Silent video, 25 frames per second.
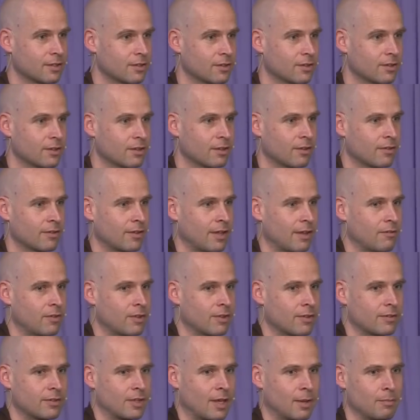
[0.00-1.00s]
The
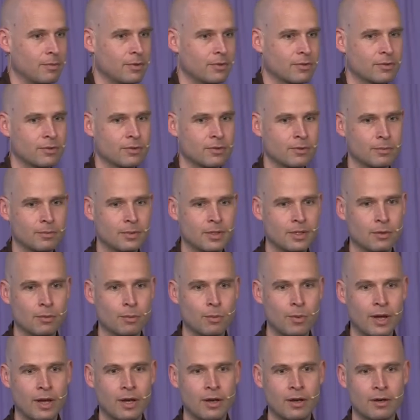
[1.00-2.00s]
seventh step is to be
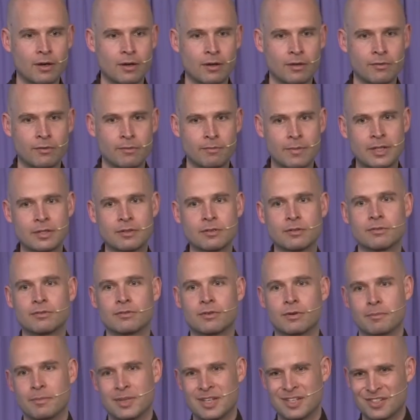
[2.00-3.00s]
aware of mental
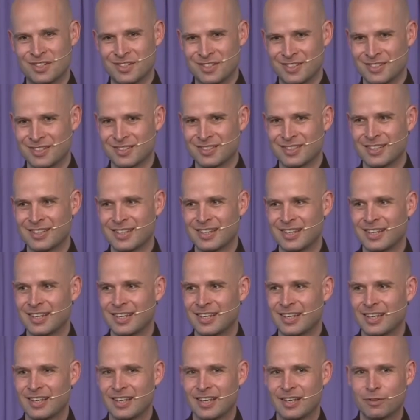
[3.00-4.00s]
formations.
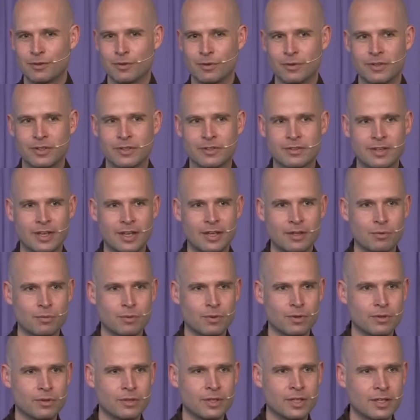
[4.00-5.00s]
And so in this case,
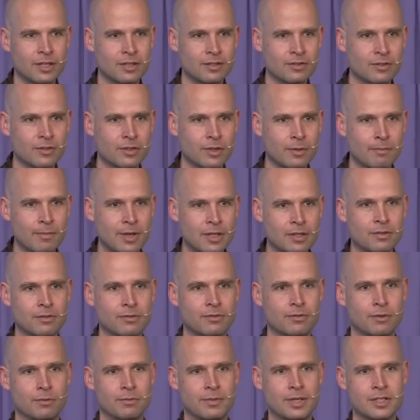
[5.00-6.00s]
we are looking into the mental
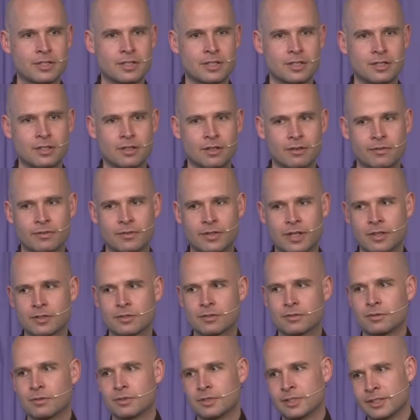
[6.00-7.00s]
formation of
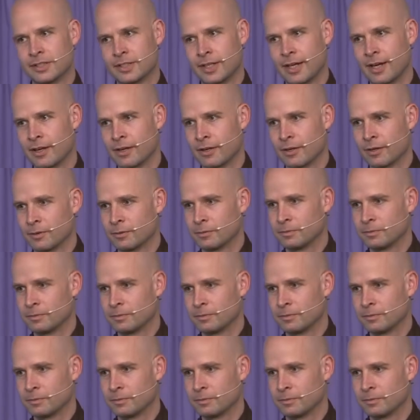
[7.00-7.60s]
sexual desire.